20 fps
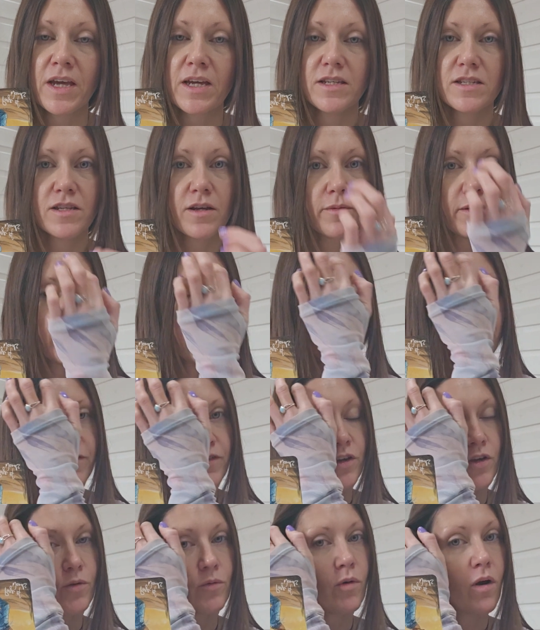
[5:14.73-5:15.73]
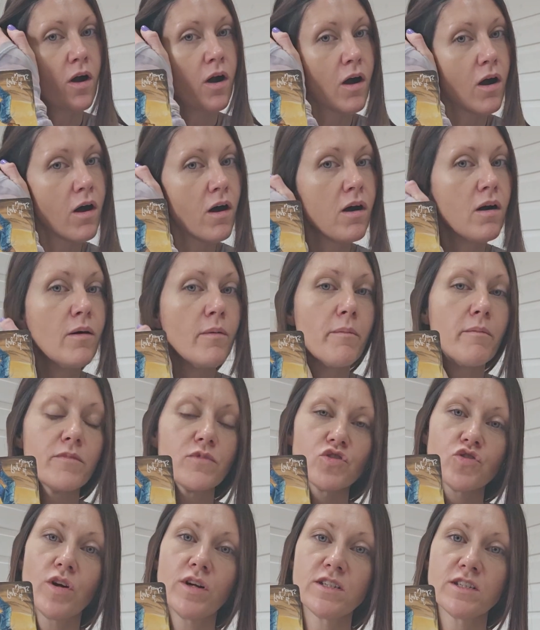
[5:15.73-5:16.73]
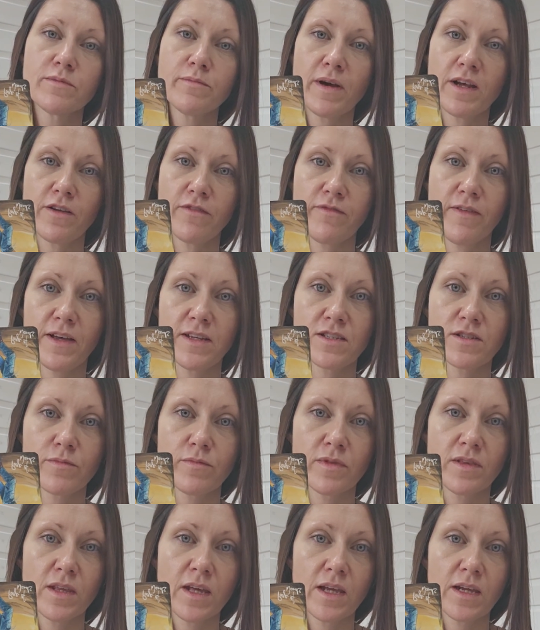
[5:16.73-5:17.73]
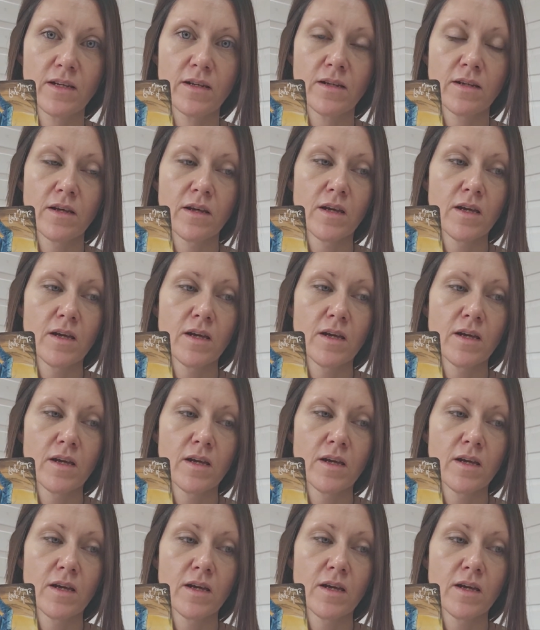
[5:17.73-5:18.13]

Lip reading: So if you are trying to manifest something,